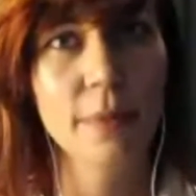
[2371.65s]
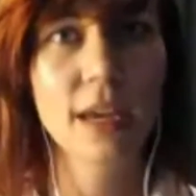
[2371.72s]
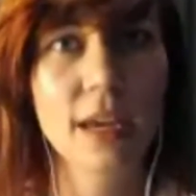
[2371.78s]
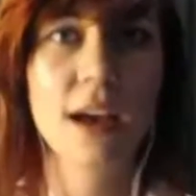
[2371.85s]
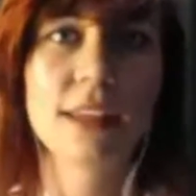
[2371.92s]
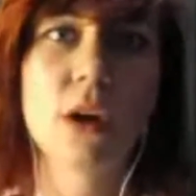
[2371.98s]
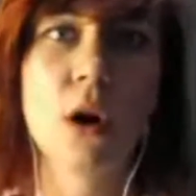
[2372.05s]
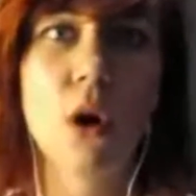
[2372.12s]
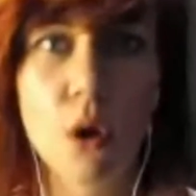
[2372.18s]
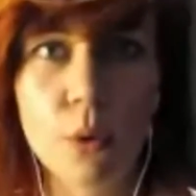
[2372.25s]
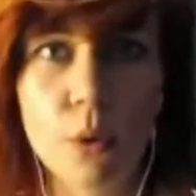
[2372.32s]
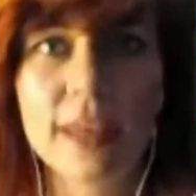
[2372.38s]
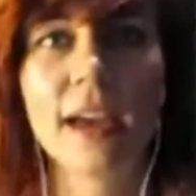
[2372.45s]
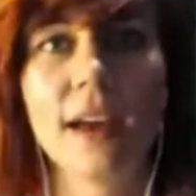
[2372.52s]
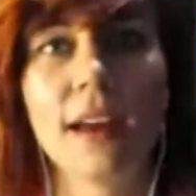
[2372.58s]
Because,
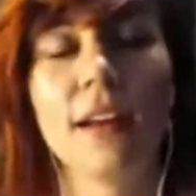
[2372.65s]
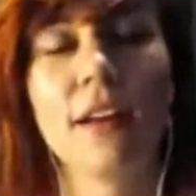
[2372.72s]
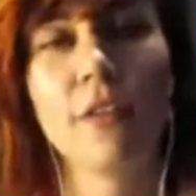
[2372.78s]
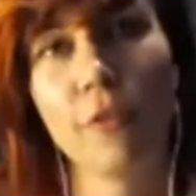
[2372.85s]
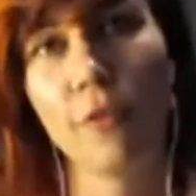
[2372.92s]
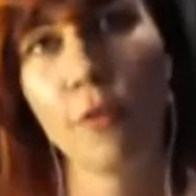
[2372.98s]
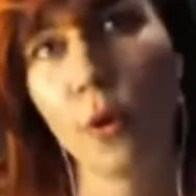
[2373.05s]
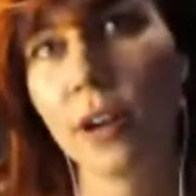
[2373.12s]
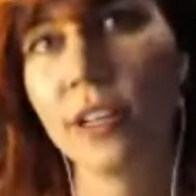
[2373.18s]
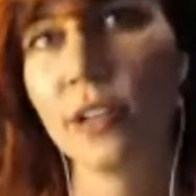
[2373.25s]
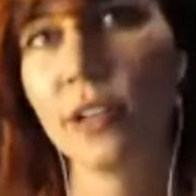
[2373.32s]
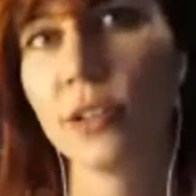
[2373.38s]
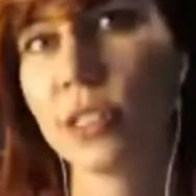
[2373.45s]
oh, we can't afford you.